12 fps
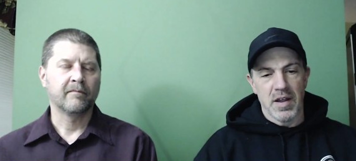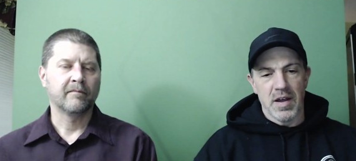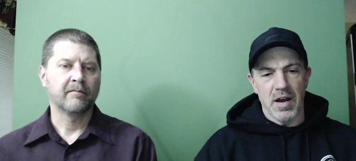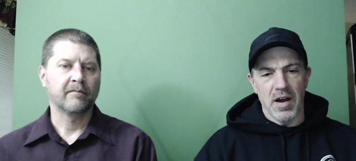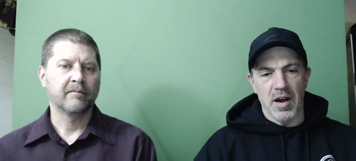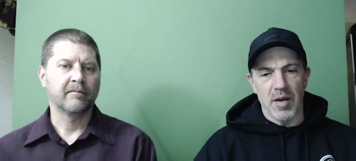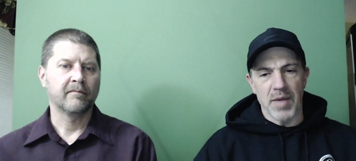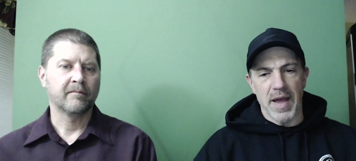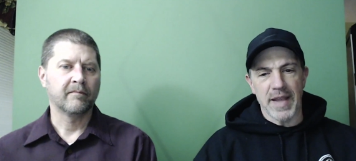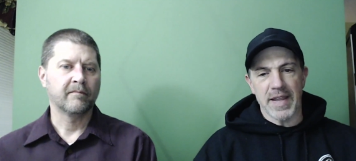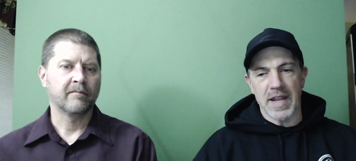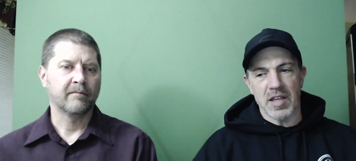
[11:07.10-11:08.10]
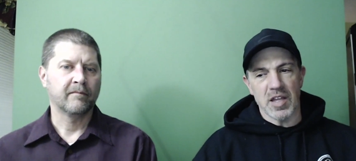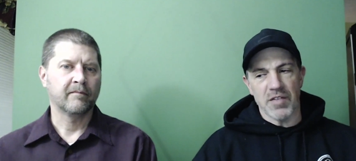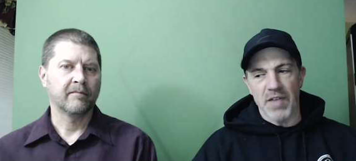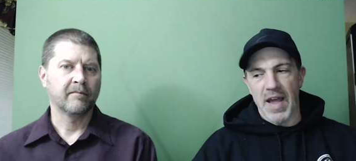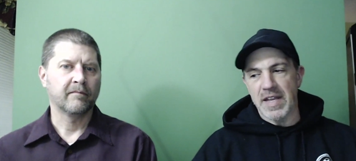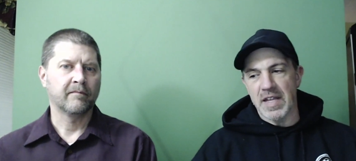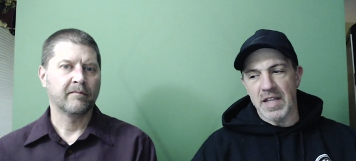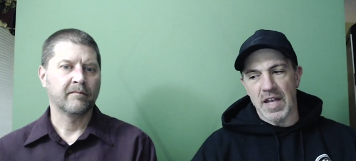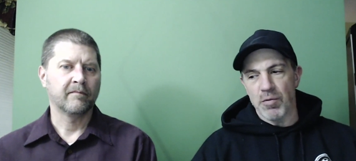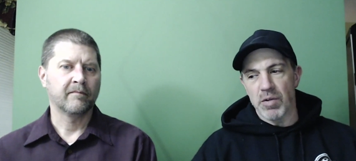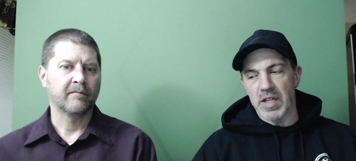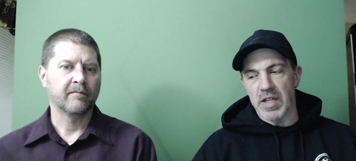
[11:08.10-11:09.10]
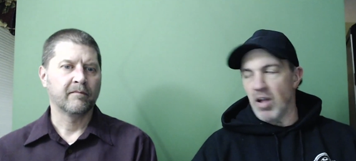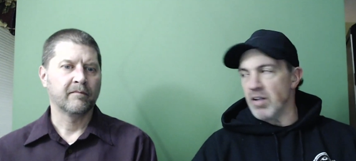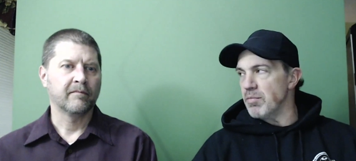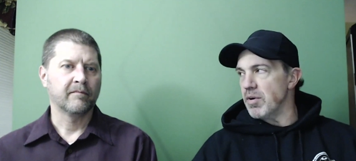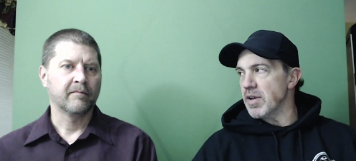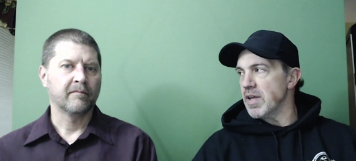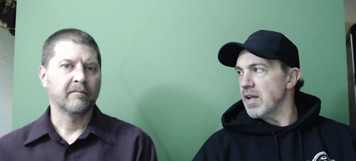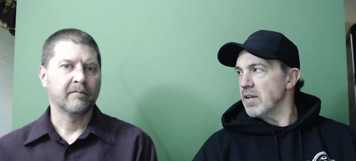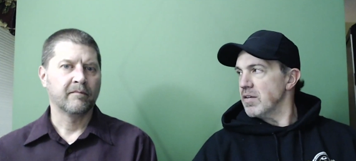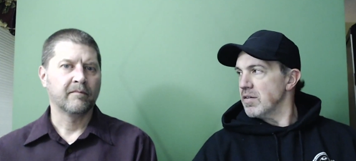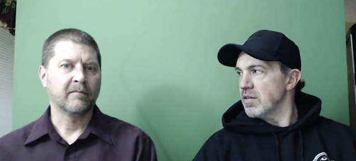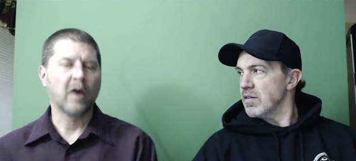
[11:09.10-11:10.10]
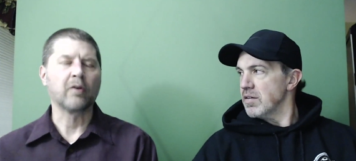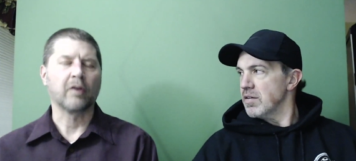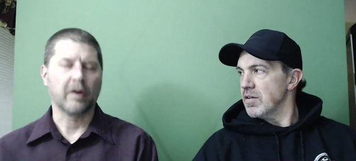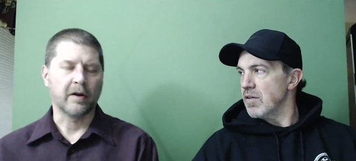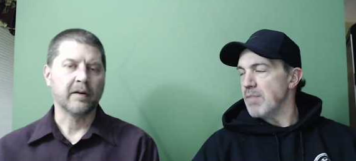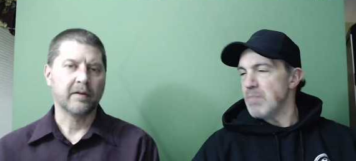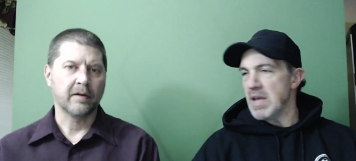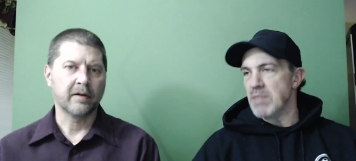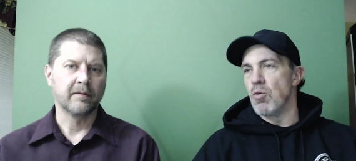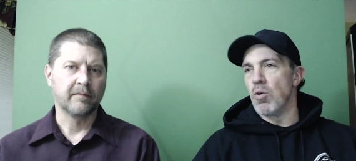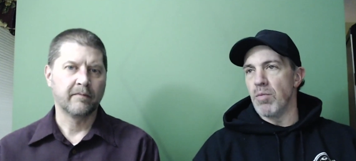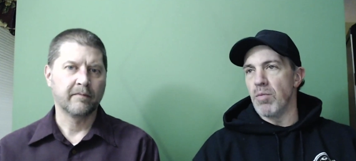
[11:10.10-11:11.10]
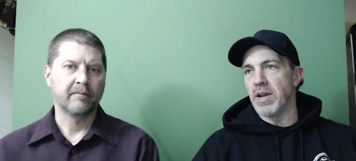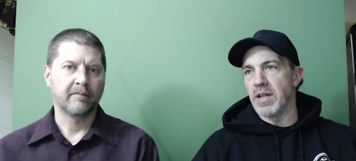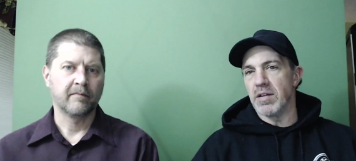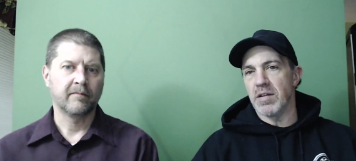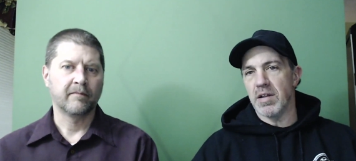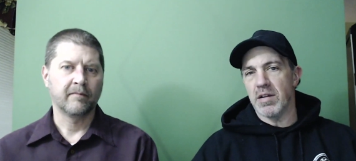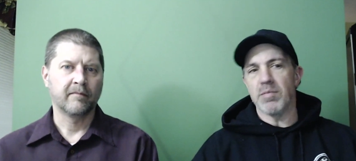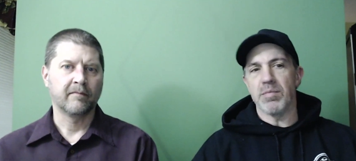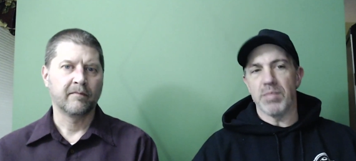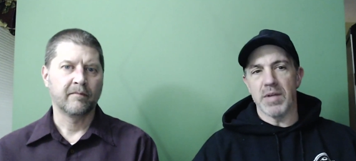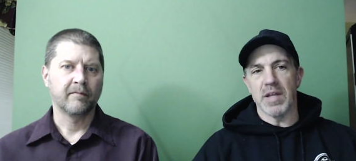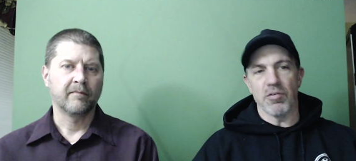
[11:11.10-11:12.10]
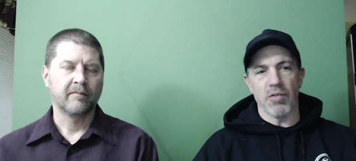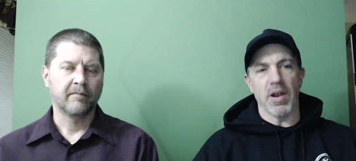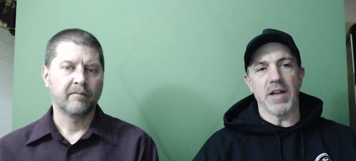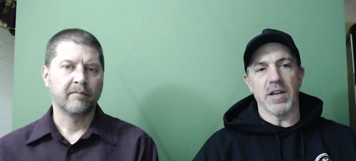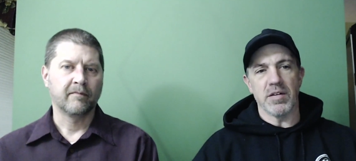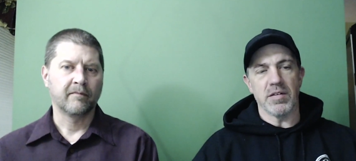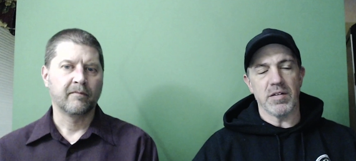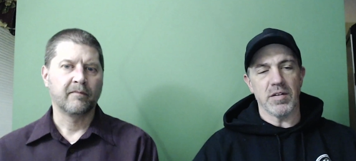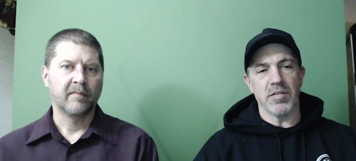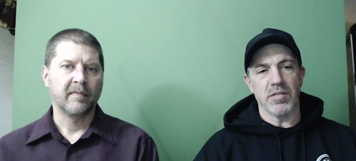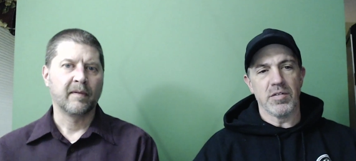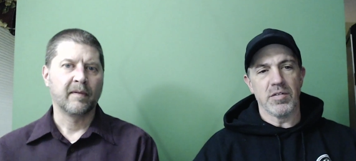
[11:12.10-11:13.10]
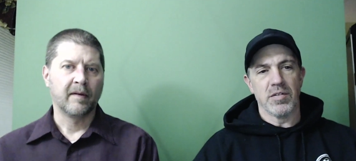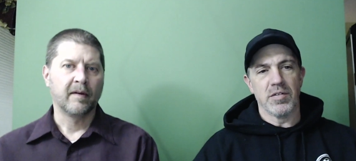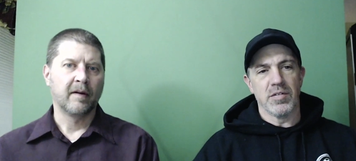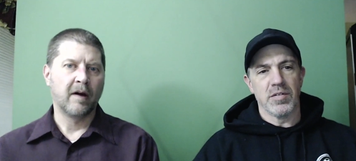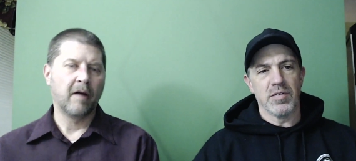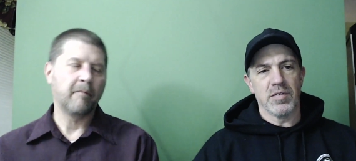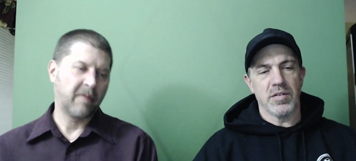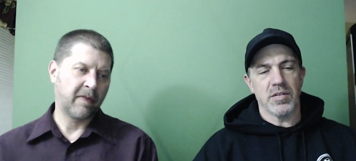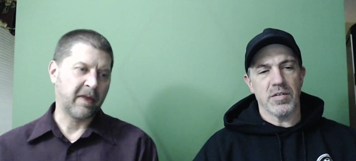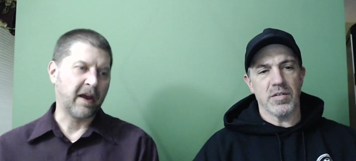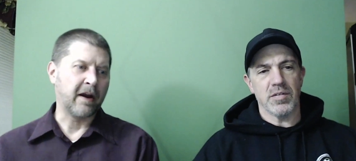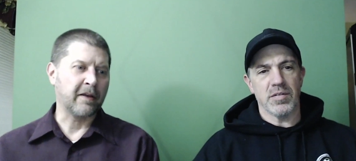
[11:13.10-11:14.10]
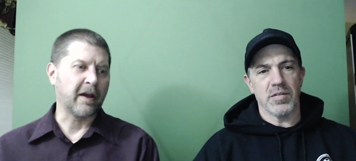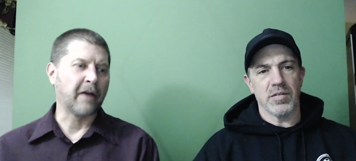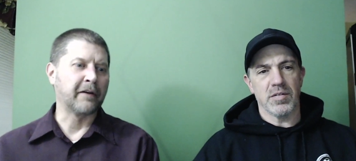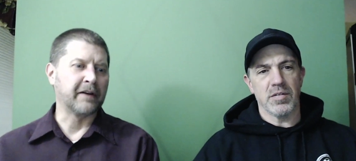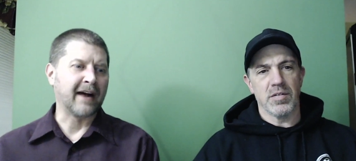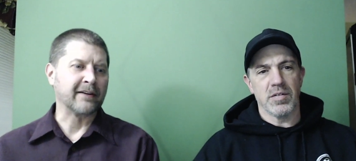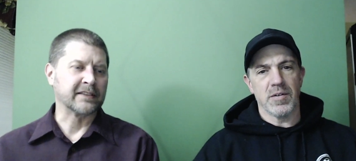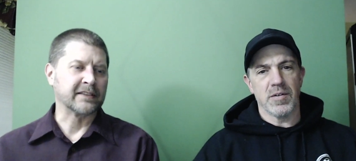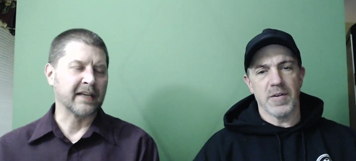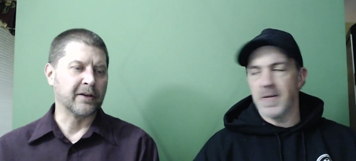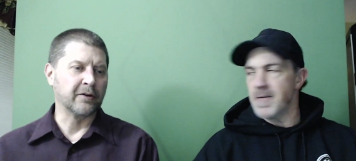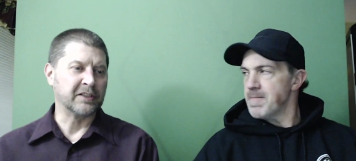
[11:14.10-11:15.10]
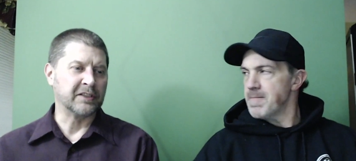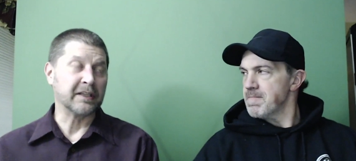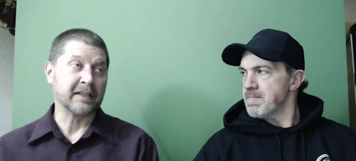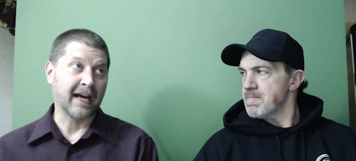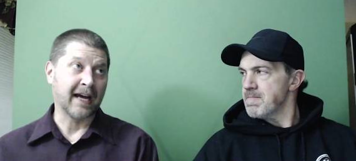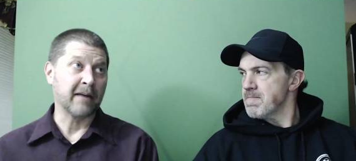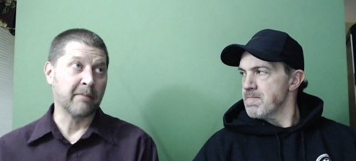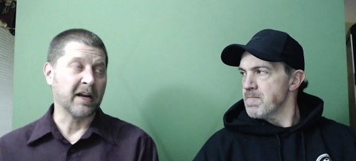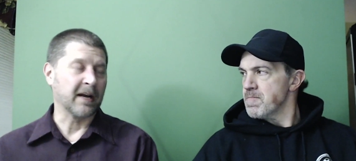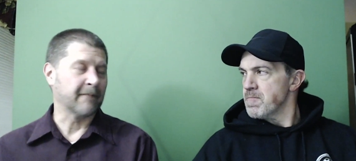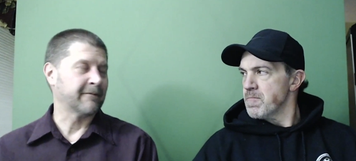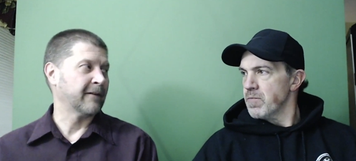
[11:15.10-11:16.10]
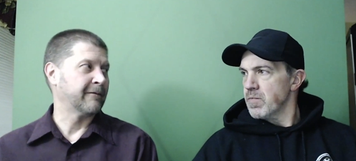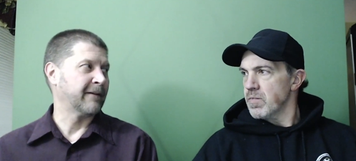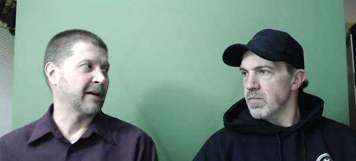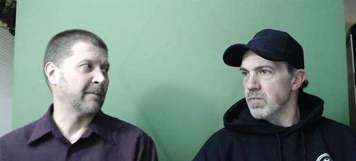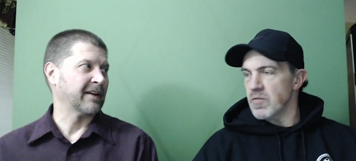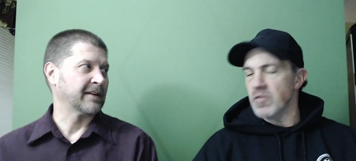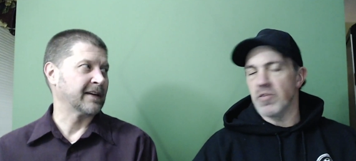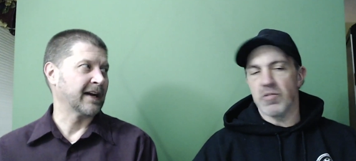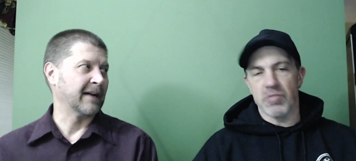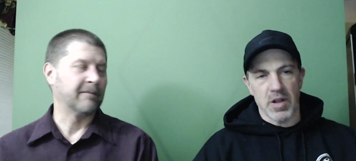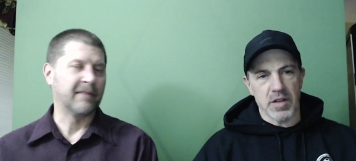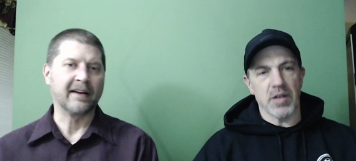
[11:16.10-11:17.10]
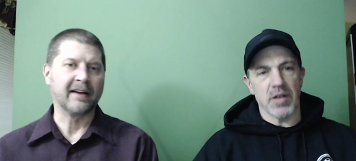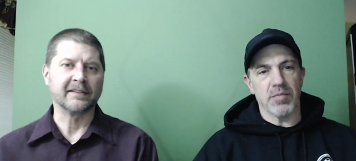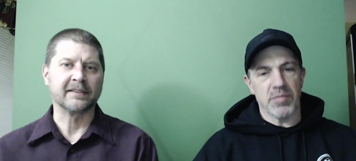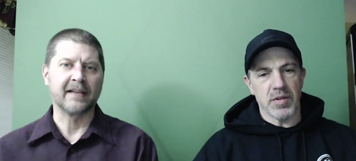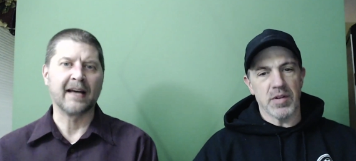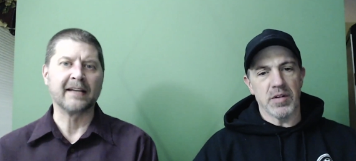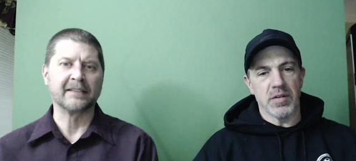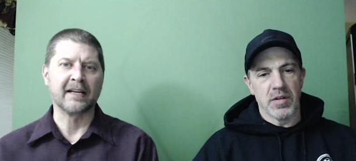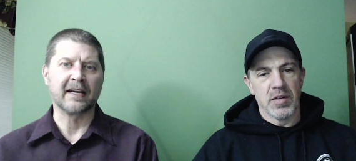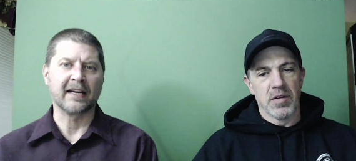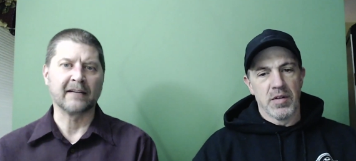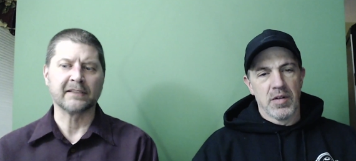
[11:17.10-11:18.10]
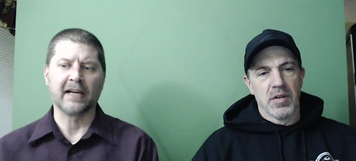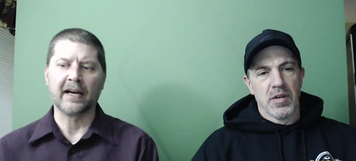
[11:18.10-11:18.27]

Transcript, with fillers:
Speaker 1: Um, I can't think of any that I really lost money on. Oh, okay. You know, I made okay. more money being graded.
Speaker 2: You know. The the other downside though is you did tie your money up for a fair amount of time. Correct. That yeah. is that is a negative side.